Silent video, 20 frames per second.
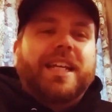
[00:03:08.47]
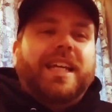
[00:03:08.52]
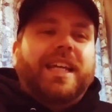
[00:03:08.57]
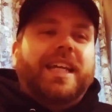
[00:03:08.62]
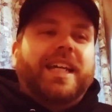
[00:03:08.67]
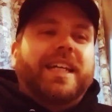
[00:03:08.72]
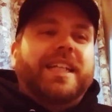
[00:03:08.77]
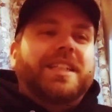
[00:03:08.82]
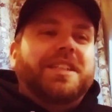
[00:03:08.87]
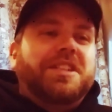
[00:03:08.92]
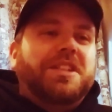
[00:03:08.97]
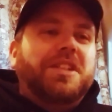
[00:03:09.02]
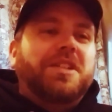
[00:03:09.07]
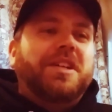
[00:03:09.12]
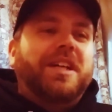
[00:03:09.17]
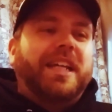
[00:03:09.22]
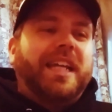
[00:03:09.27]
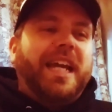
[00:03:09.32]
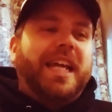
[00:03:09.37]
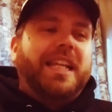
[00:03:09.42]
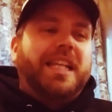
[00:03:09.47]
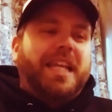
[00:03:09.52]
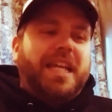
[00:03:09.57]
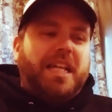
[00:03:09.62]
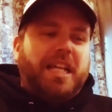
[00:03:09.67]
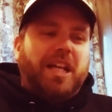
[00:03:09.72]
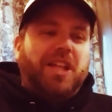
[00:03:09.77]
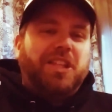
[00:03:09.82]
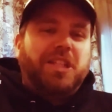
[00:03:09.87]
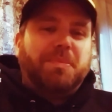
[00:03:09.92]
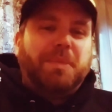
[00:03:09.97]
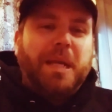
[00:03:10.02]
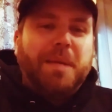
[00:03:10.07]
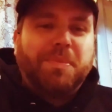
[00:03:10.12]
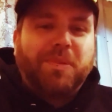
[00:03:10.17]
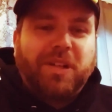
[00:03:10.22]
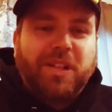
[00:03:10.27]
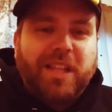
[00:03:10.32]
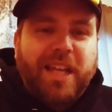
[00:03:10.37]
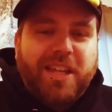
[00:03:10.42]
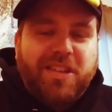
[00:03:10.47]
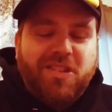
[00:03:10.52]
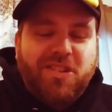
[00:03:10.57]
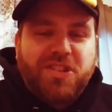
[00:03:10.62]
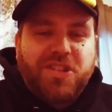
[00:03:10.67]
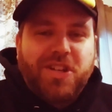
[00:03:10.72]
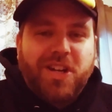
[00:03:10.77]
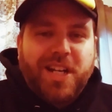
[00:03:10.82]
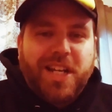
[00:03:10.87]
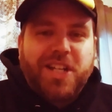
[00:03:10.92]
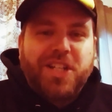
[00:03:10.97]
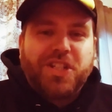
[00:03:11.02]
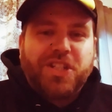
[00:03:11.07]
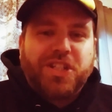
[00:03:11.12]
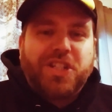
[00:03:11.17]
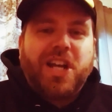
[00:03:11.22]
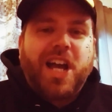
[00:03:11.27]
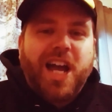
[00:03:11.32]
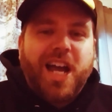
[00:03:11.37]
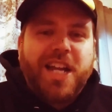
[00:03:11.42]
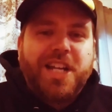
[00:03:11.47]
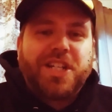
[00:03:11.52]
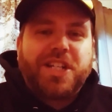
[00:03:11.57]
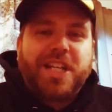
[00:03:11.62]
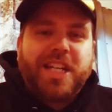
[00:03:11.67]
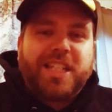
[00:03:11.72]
And, again, all these people are like, you shouldn't judge.